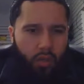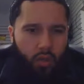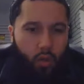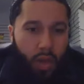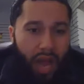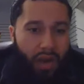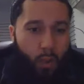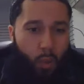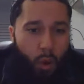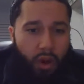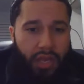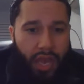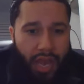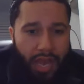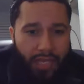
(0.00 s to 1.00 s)
You got to
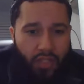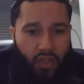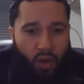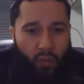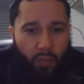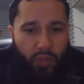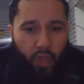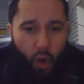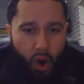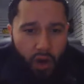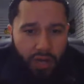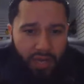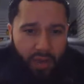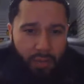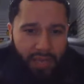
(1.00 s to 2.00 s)
work your ass off. What's hard
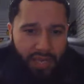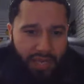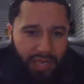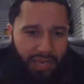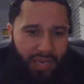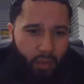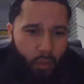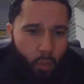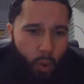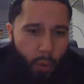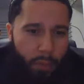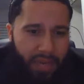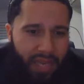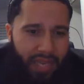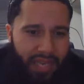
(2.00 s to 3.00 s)
in the beginning
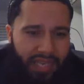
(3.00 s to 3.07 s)
will be